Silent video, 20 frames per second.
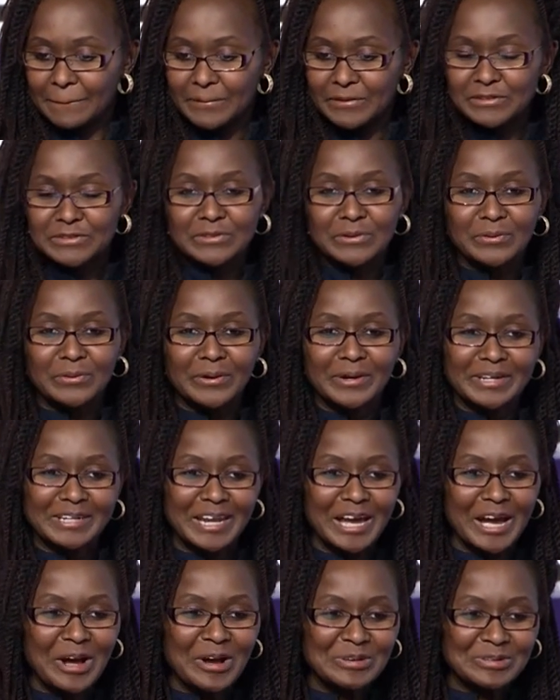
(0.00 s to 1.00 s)
So
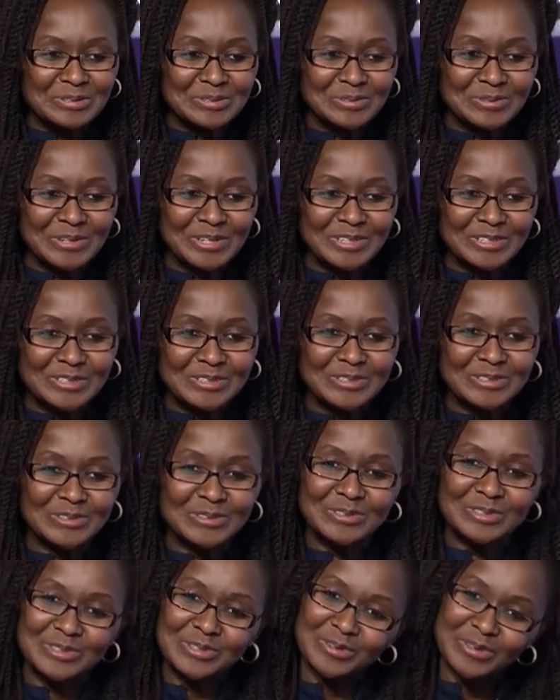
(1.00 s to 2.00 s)
now switch
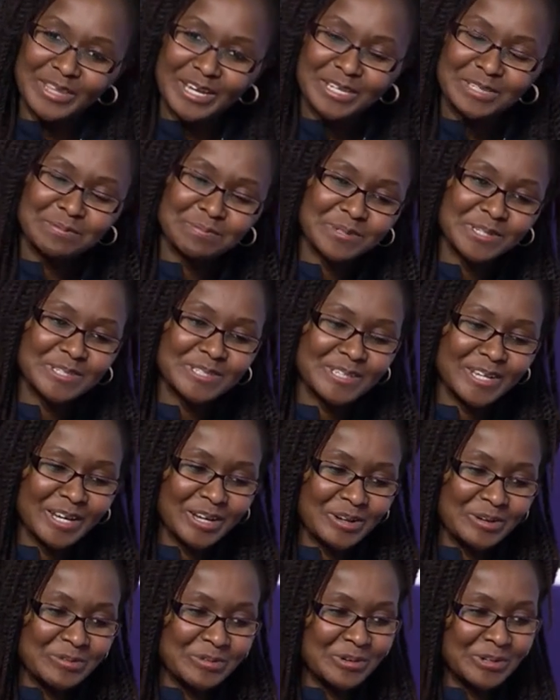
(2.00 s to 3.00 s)
to, so that's
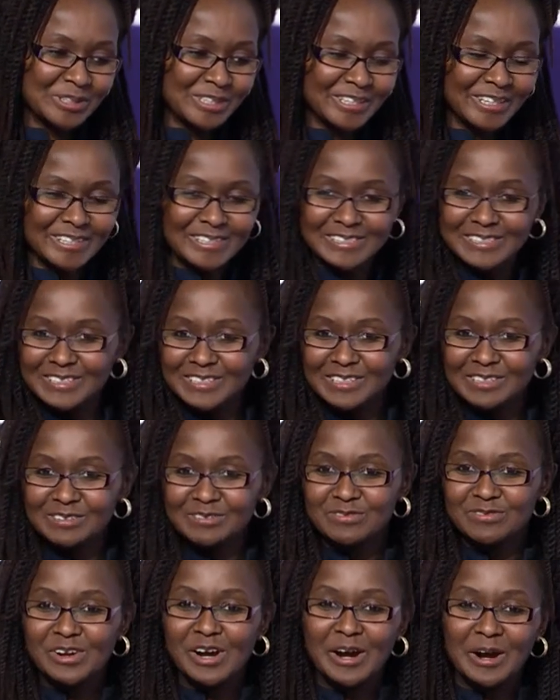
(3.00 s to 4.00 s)
basically what I did
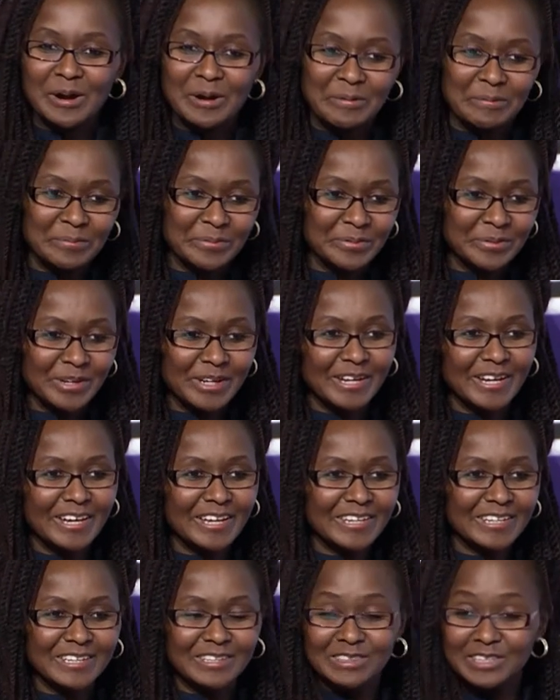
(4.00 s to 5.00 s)
uh,
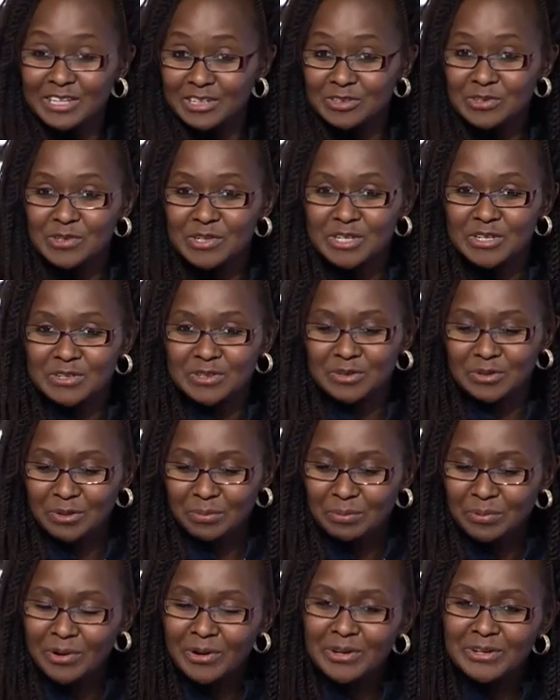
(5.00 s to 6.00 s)
regarding the educational
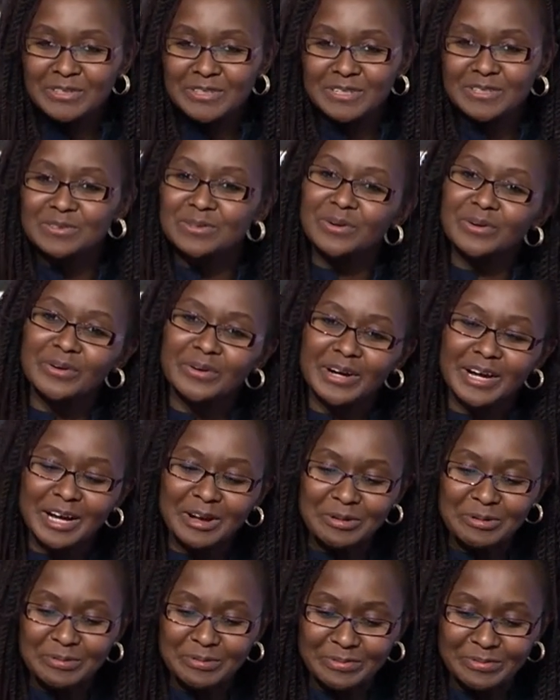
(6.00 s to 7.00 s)
project. So
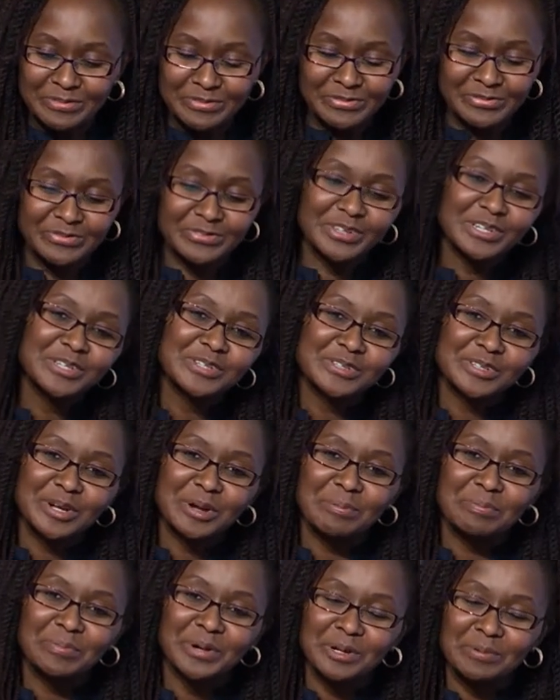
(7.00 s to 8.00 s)
I'll finish
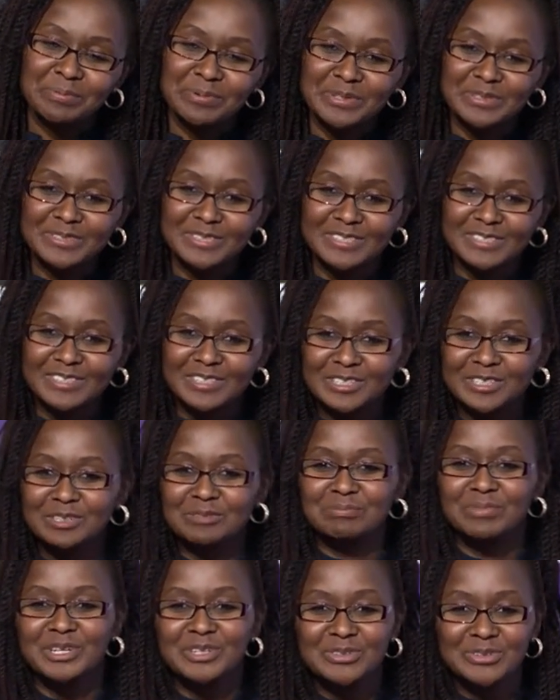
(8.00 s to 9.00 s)
up my
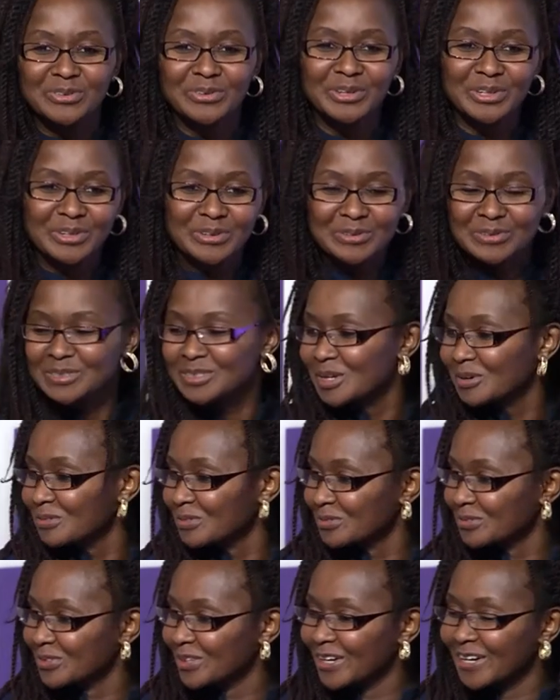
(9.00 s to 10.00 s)
presentation by showing you some
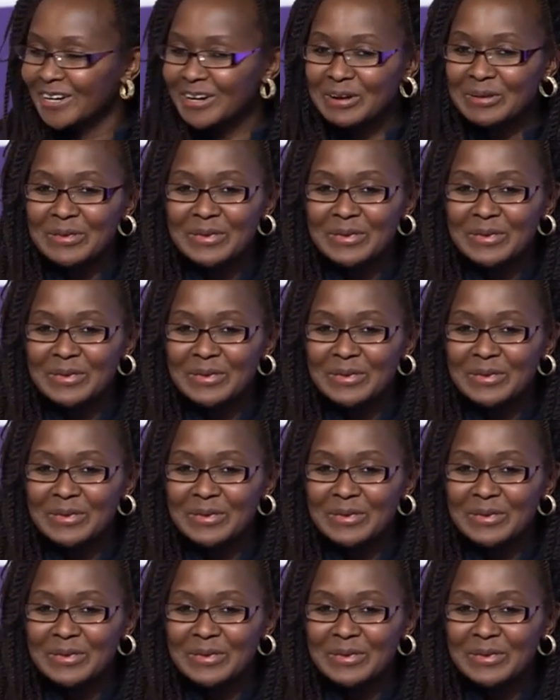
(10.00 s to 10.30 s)
of the